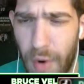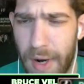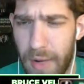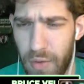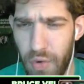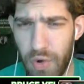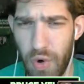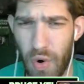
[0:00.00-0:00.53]
to
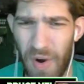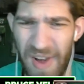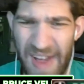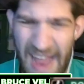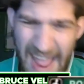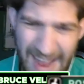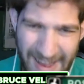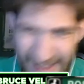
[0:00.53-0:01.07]
Luke
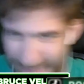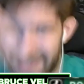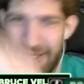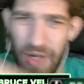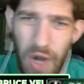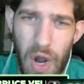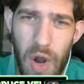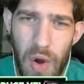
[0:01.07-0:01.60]
Kornet. Let's
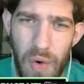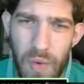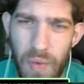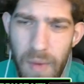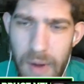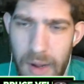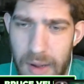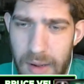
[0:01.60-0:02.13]

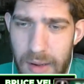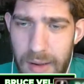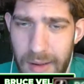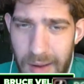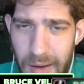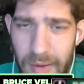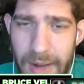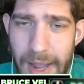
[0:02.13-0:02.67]
go.
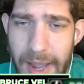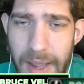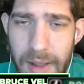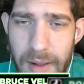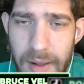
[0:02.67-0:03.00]
Okay.